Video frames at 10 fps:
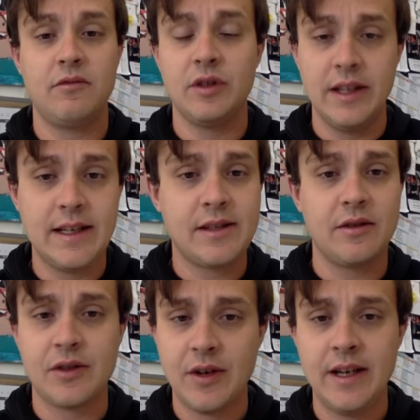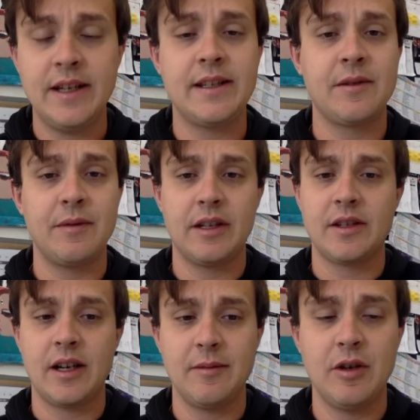release those grades and we can
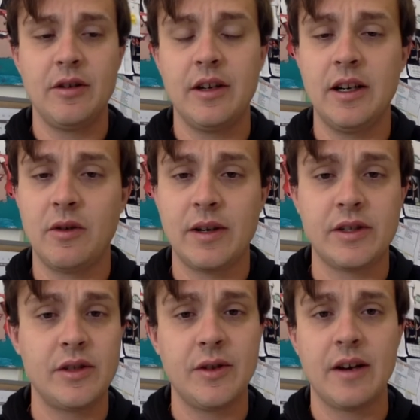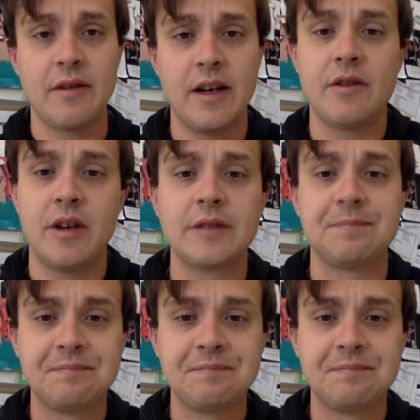talk about uh, questions you got right or wrong.